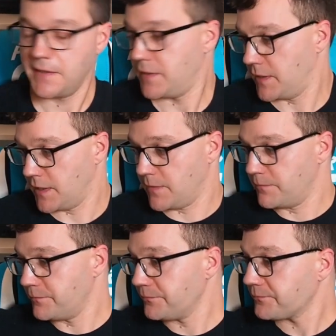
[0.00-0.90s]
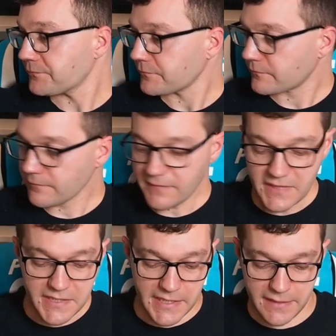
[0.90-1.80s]
And
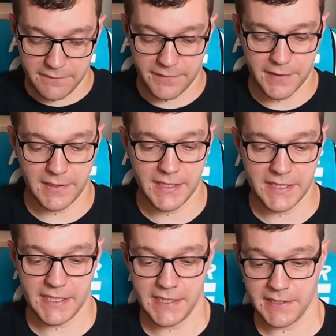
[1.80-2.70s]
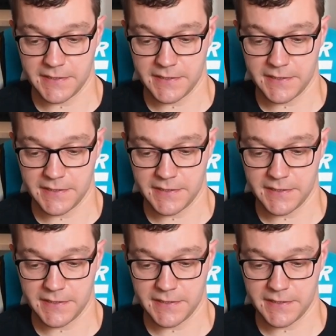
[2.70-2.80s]
then finally is